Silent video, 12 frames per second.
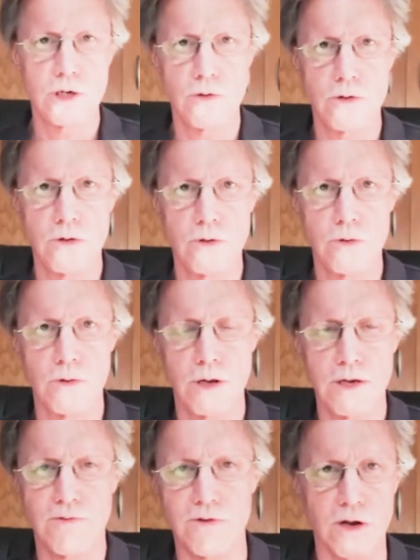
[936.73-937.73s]
I'm going to show
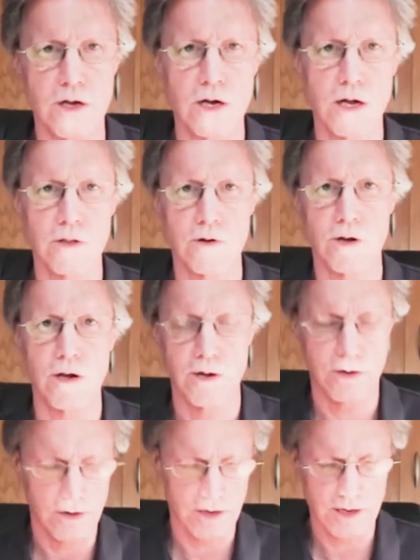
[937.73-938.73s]
you a different color
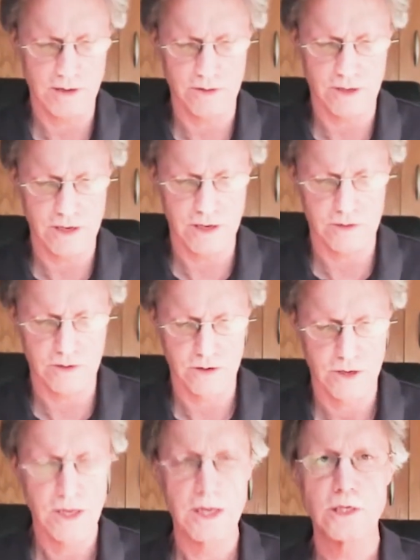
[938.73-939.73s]
here and how the
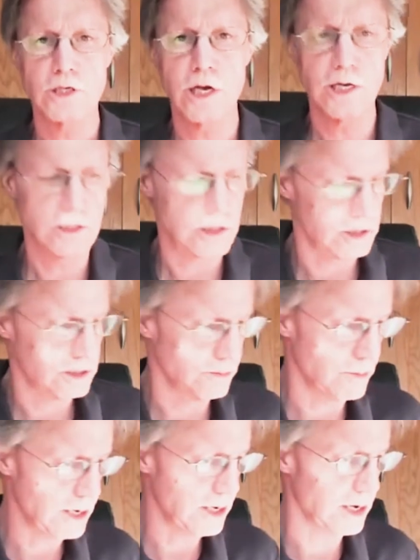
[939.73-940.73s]
color changes
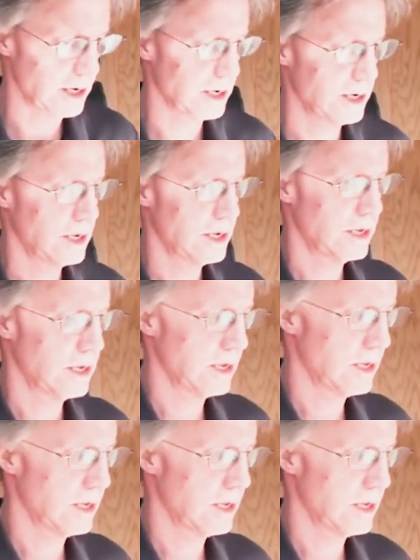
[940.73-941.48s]
the meaning.